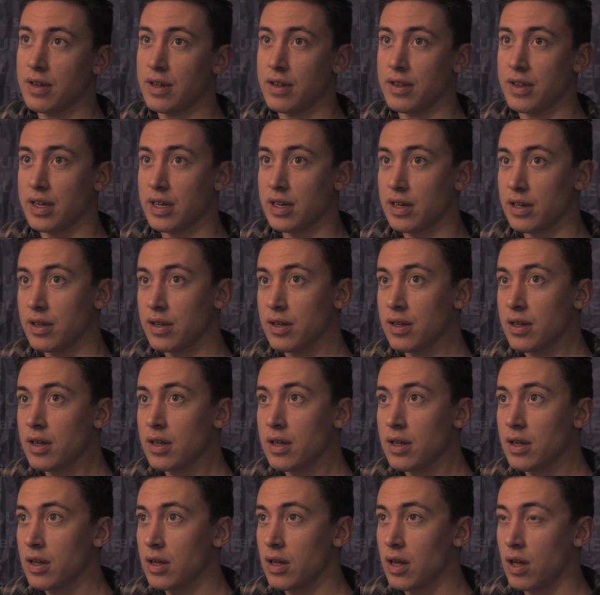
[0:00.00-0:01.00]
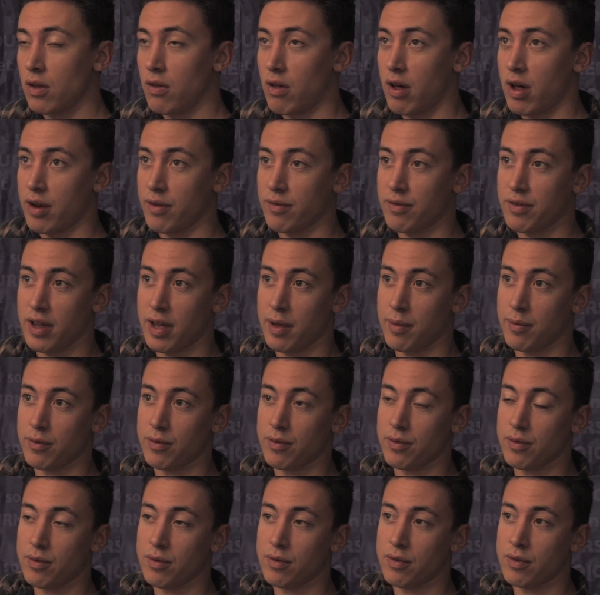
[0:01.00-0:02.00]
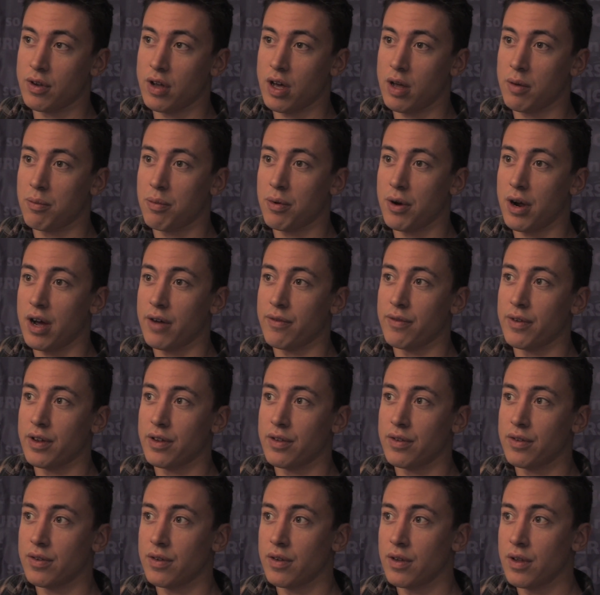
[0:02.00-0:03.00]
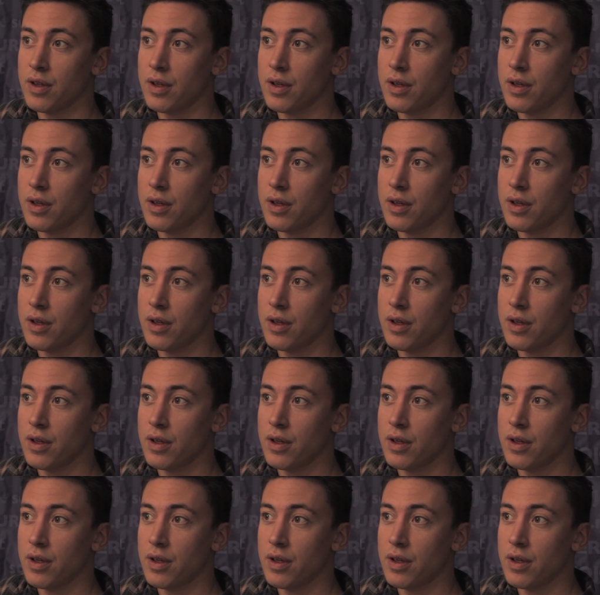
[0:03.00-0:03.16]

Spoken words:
I think a lot of times nonprofits